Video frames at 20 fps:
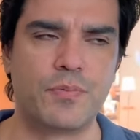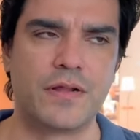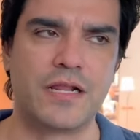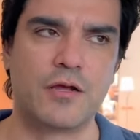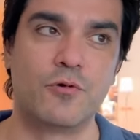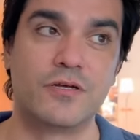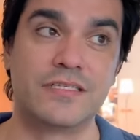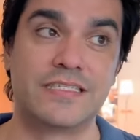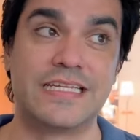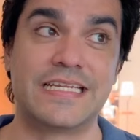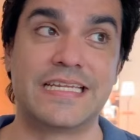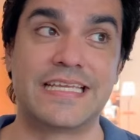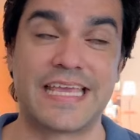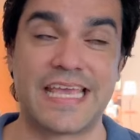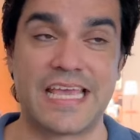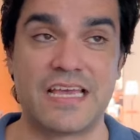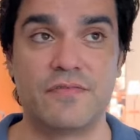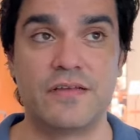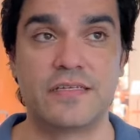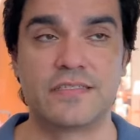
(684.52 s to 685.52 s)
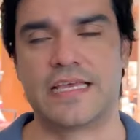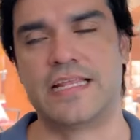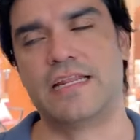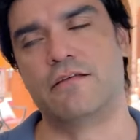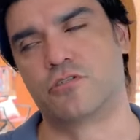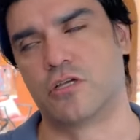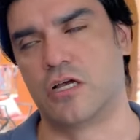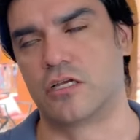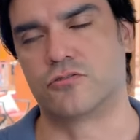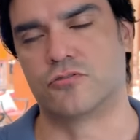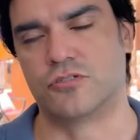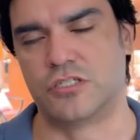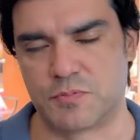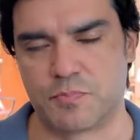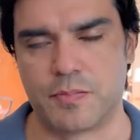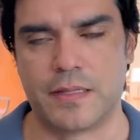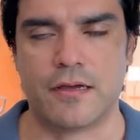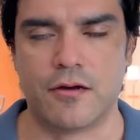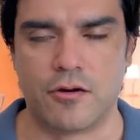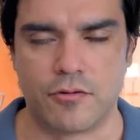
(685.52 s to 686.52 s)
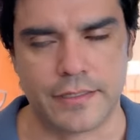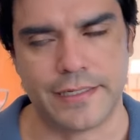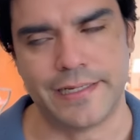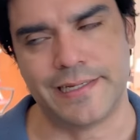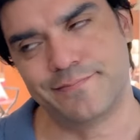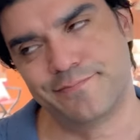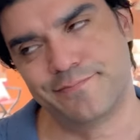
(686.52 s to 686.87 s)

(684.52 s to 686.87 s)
But it was in canvas and it was also display only.